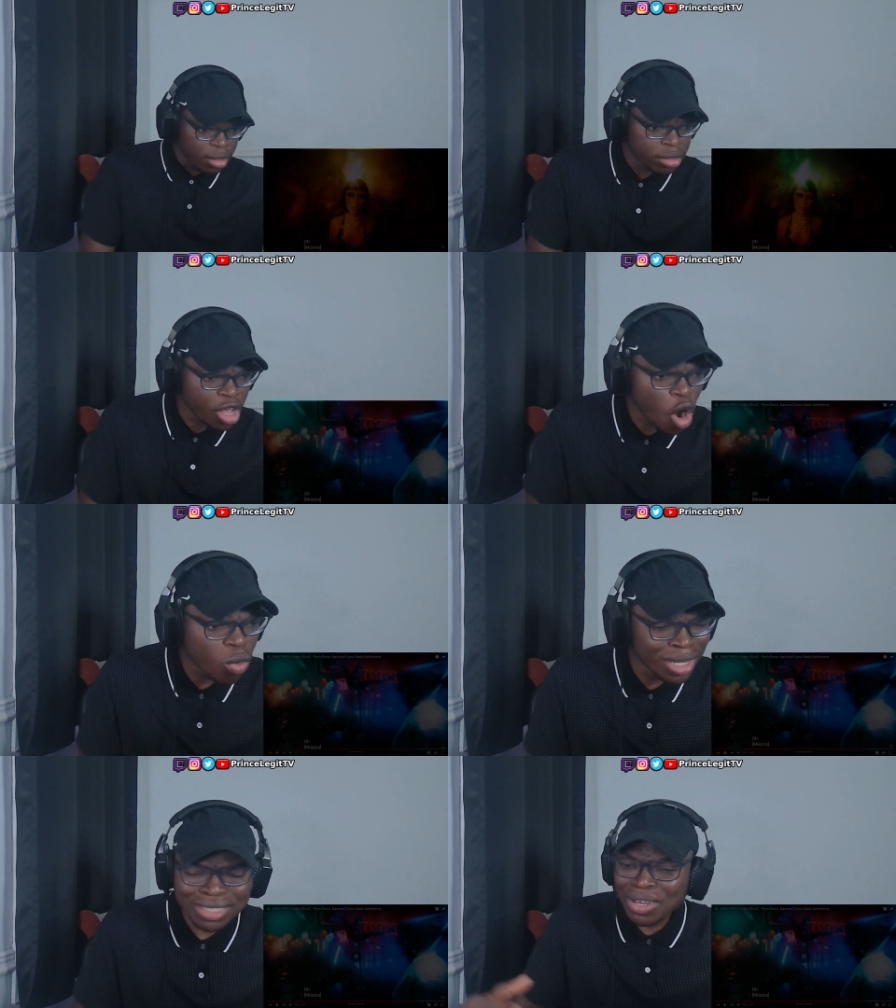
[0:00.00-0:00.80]
Yo,
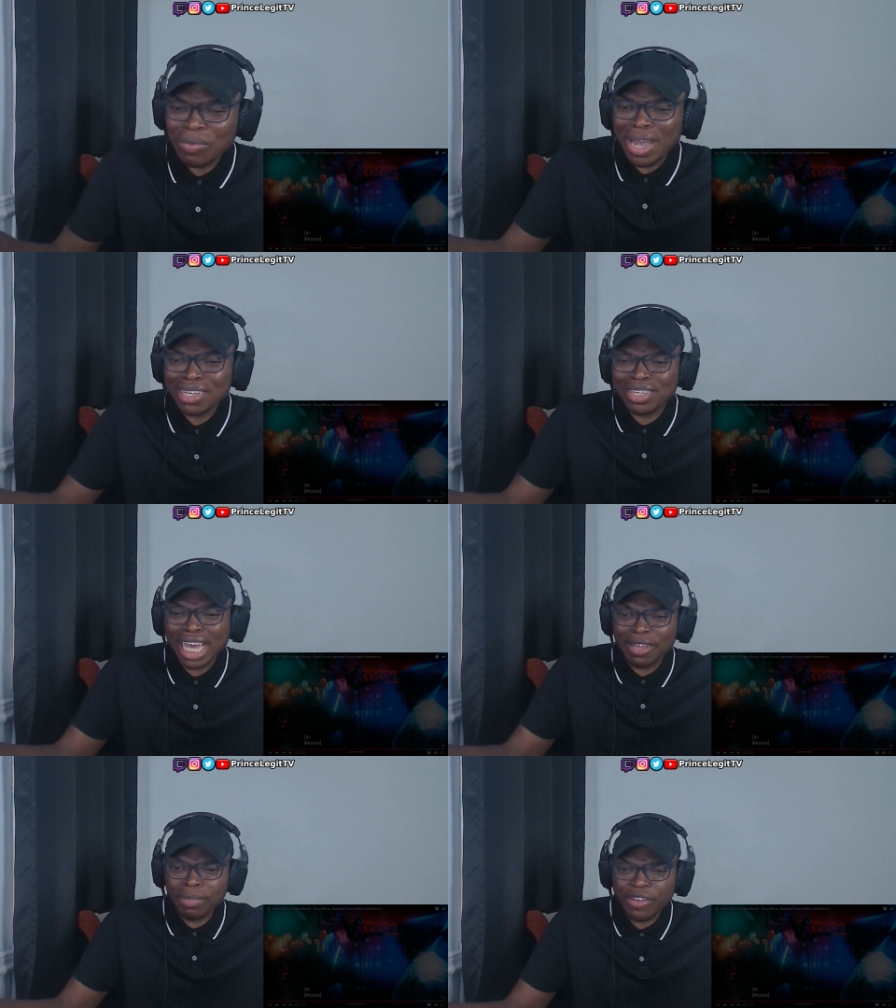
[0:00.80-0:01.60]
what? Yo, why you
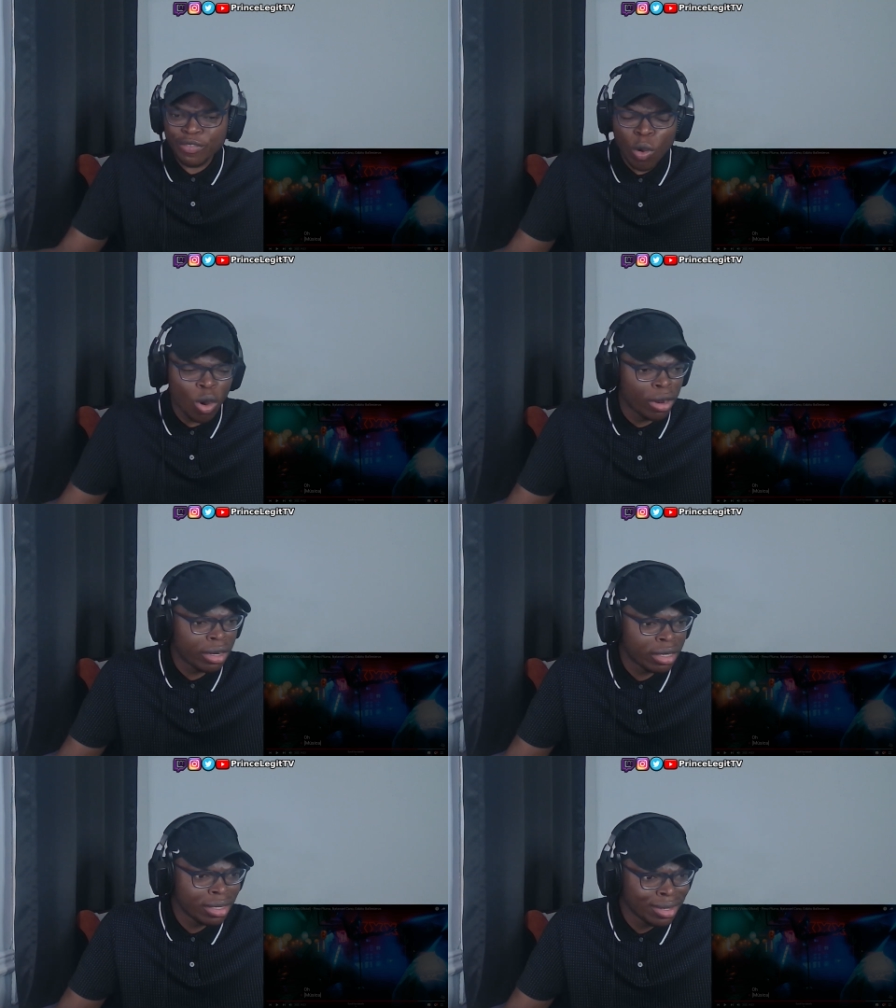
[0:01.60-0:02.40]
kick me for?
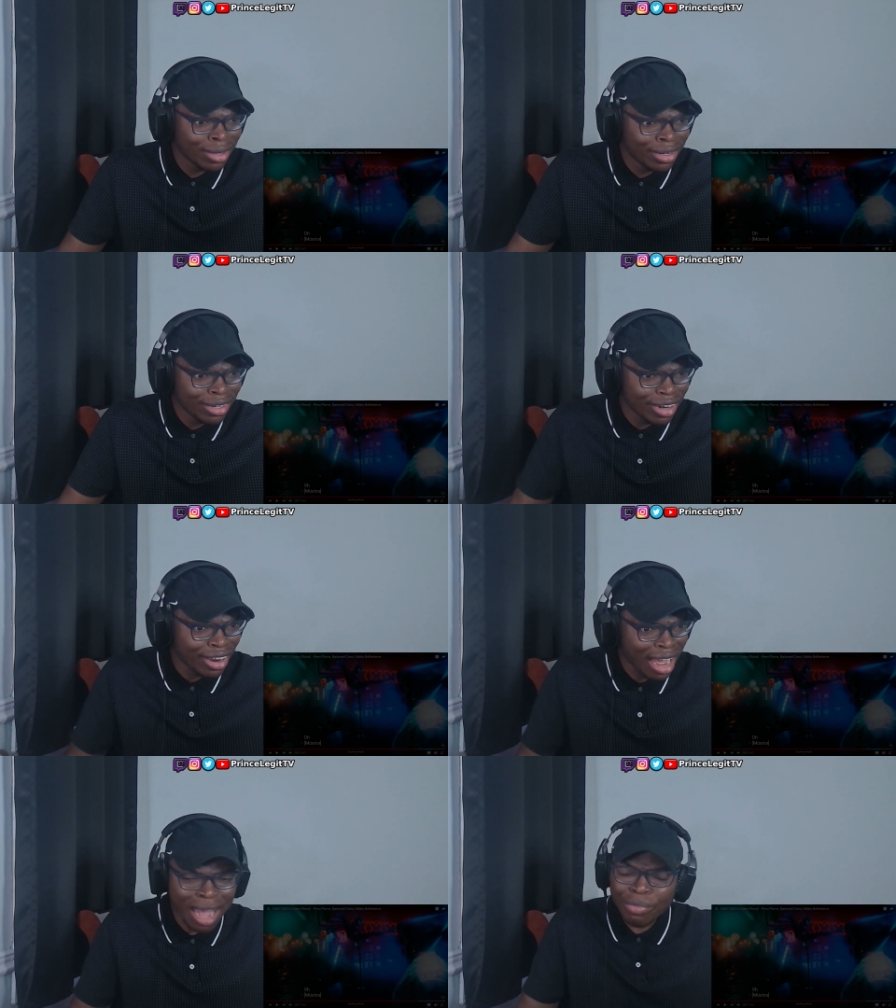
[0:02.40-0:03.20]

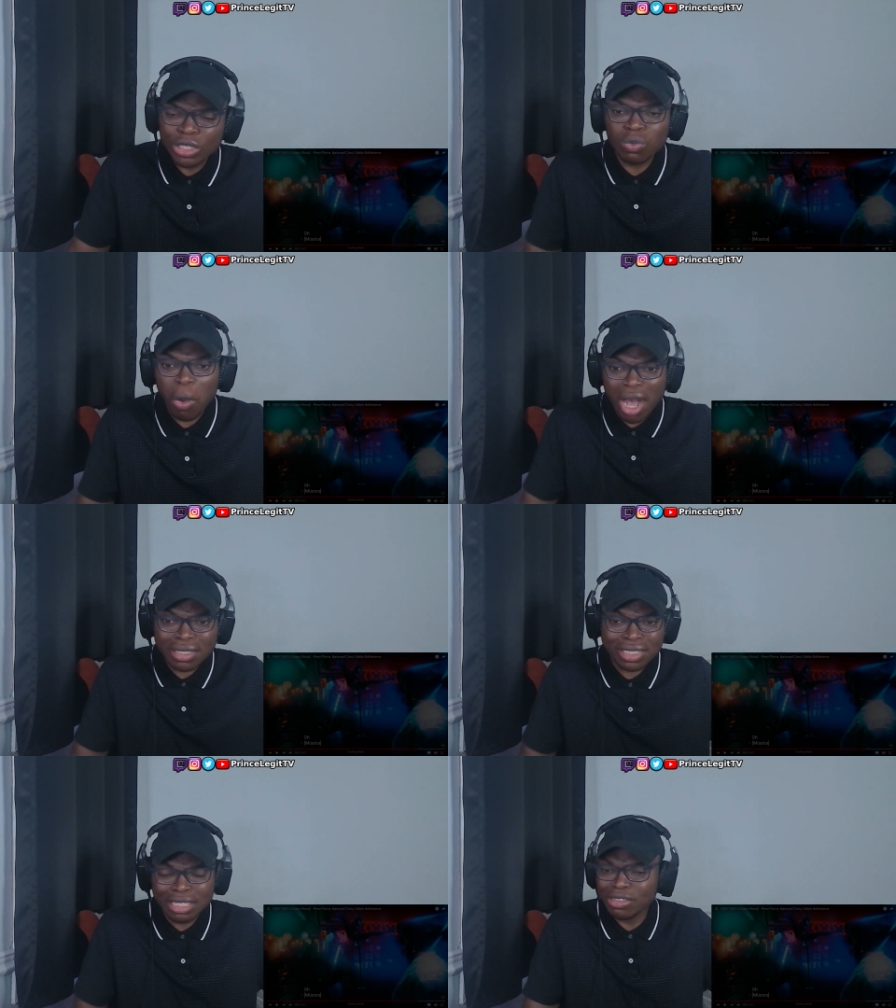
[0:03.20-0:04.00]
I'm just
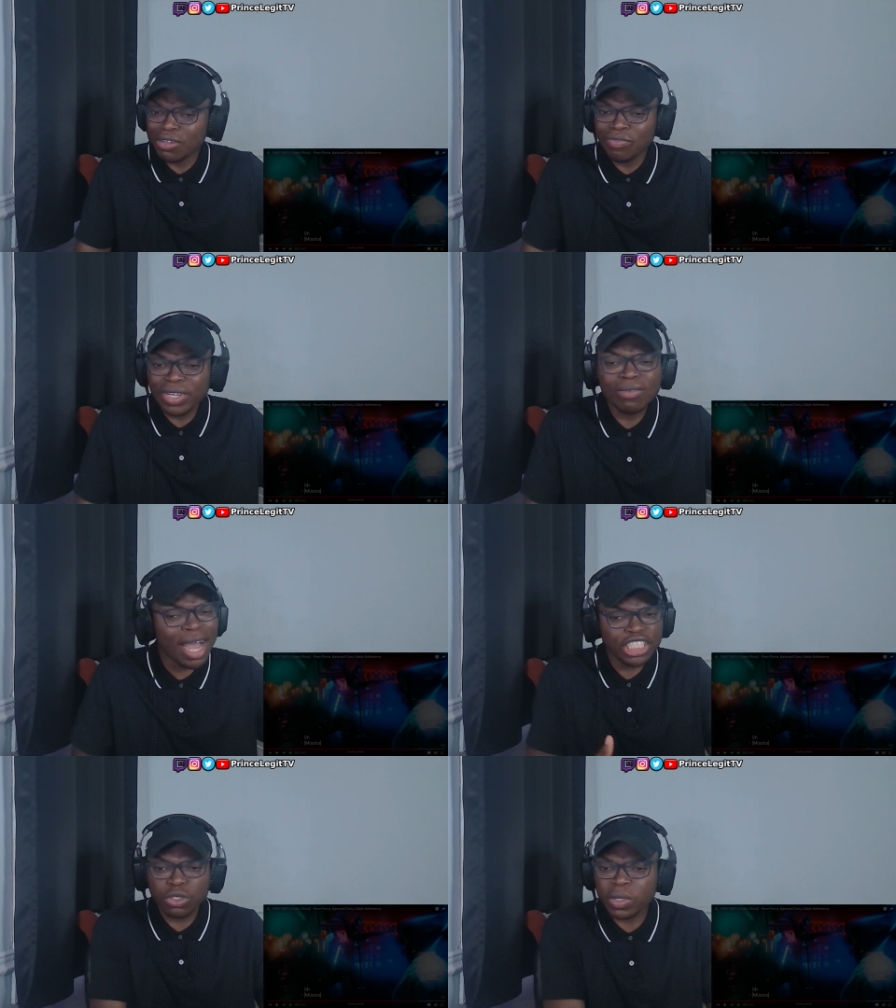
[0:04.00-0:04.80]
watching your video.
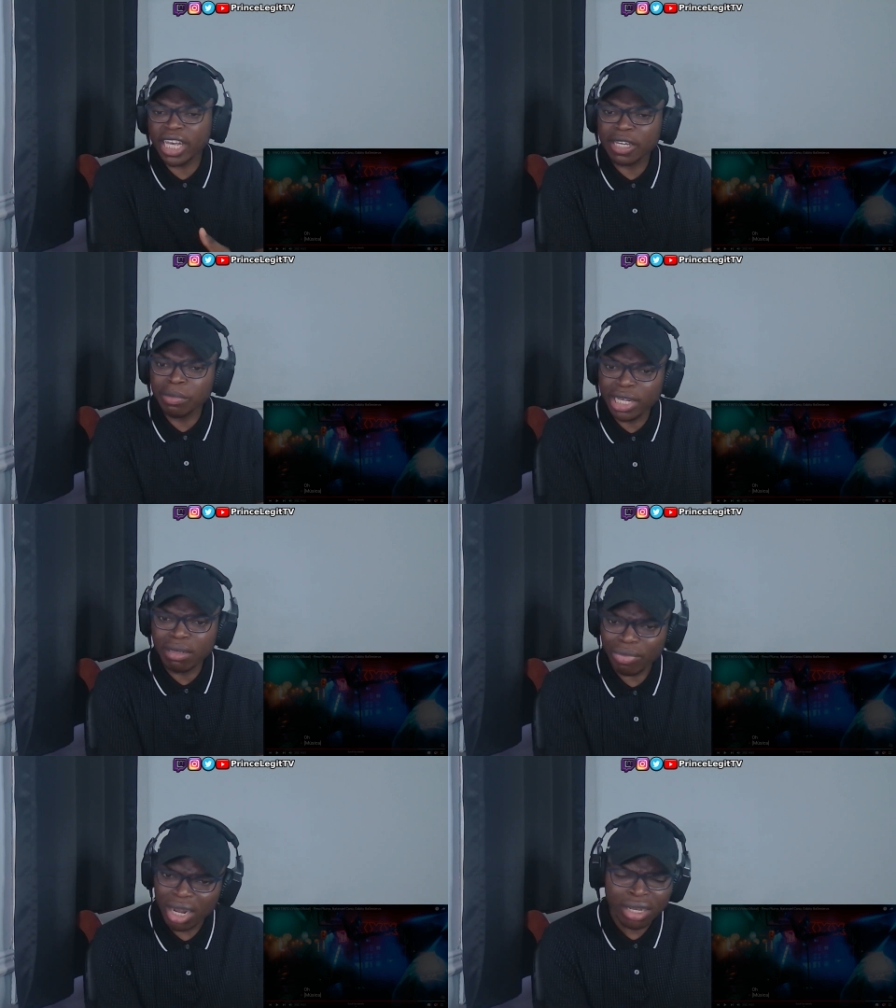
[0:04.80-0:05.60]
Why'd you kick
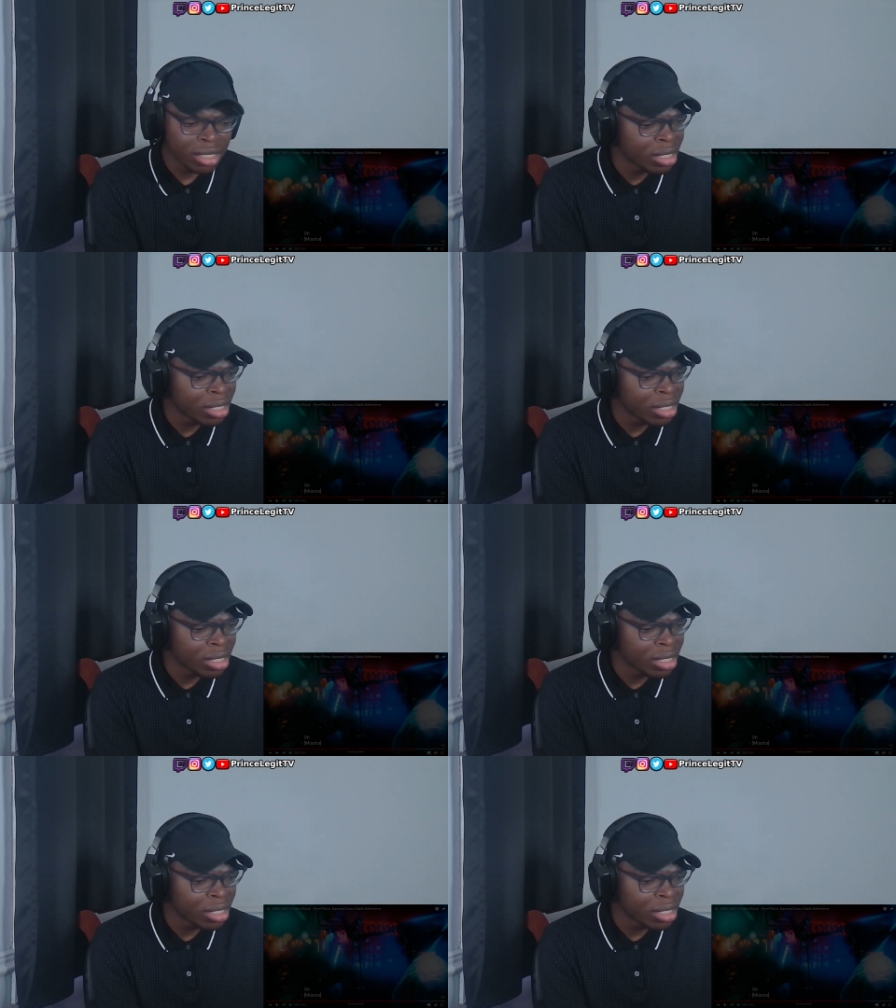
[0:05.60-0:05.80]
me, bro?